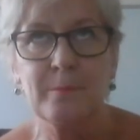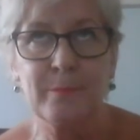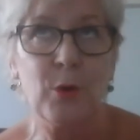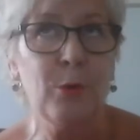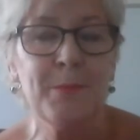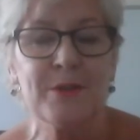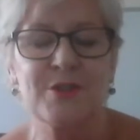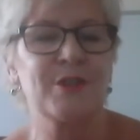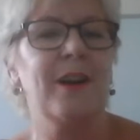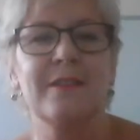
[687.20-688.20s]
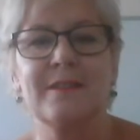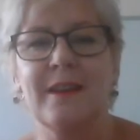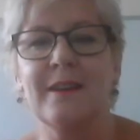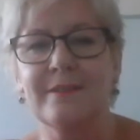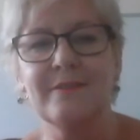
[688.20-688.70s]
almost
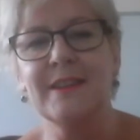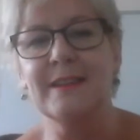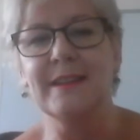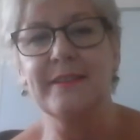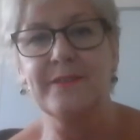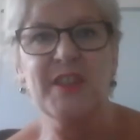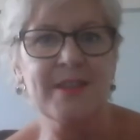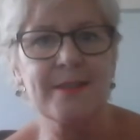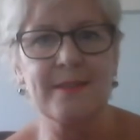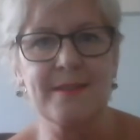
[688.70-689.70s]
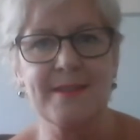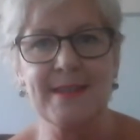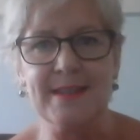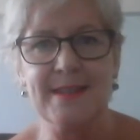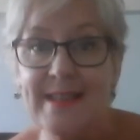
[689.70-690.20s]
childlike, really. This does
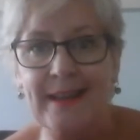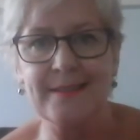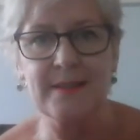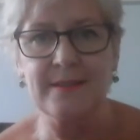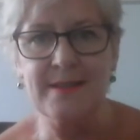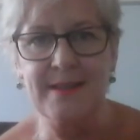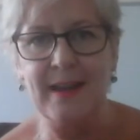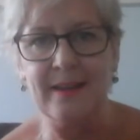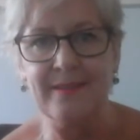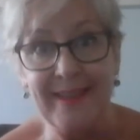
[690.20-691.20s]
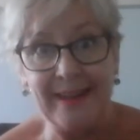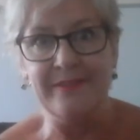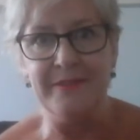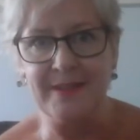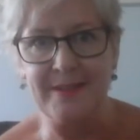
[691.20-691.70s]
this, that does that, then
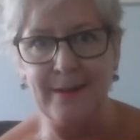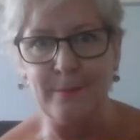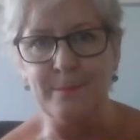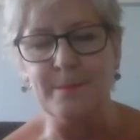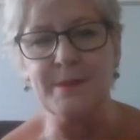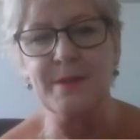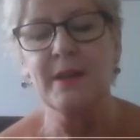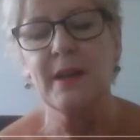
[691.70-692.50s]
this happens.